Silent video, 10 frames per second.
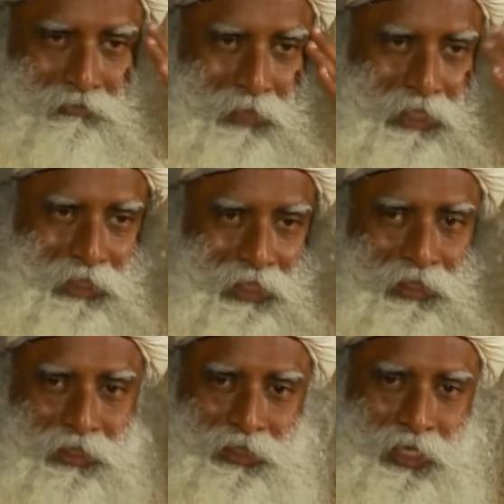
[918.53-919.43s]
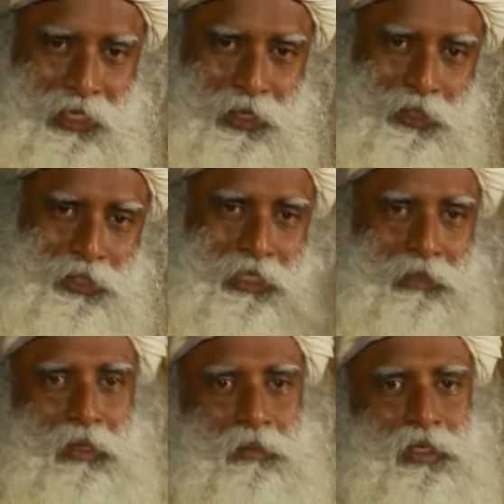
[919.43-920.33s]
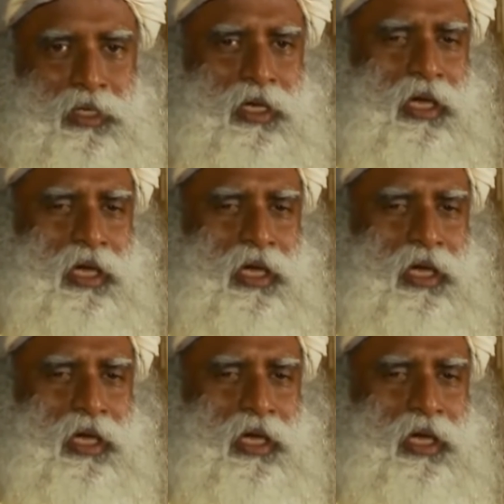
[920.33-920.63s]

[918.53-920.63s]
mental and psychological memory,